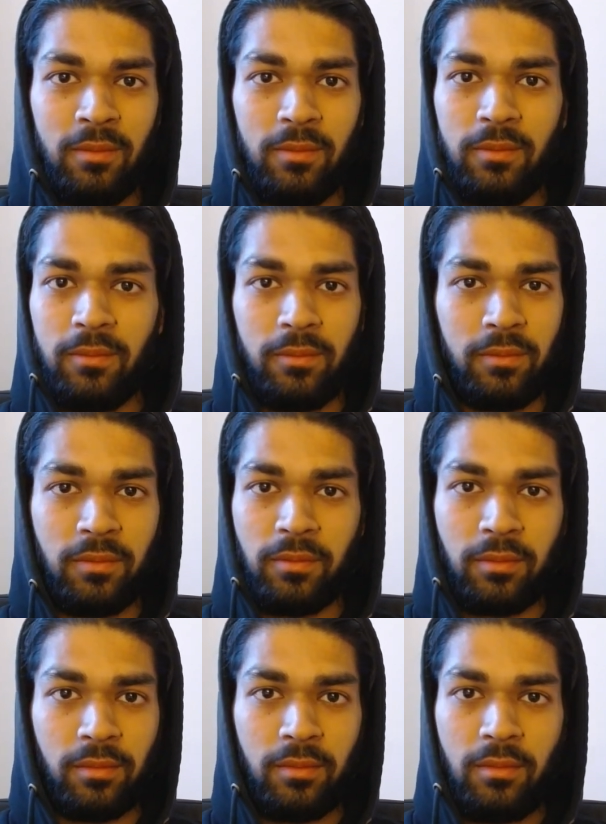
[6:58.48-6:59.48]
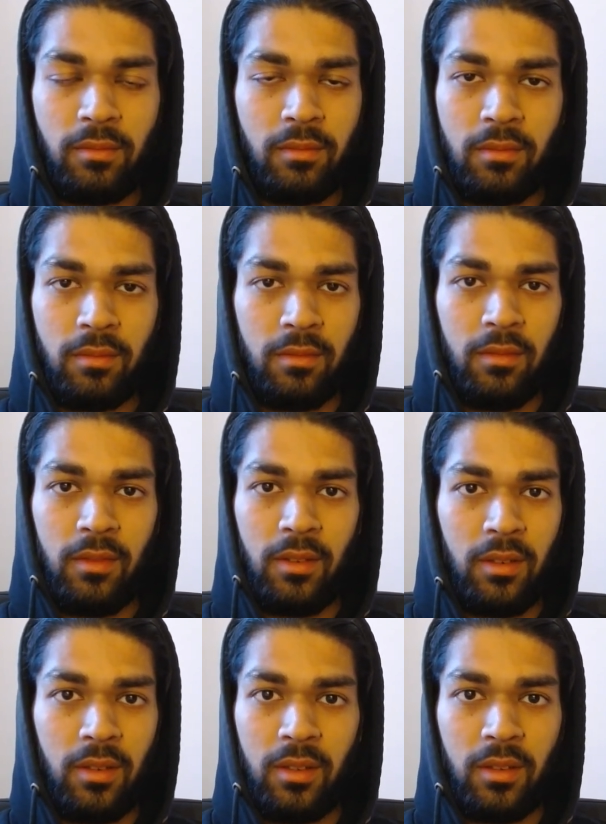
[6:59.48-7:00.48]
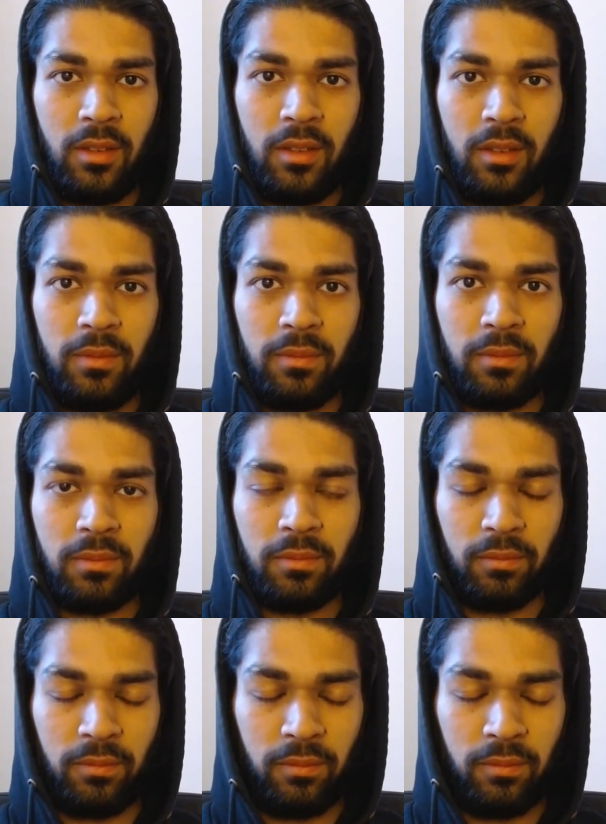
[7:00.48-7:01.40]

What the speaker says: (no one is talking)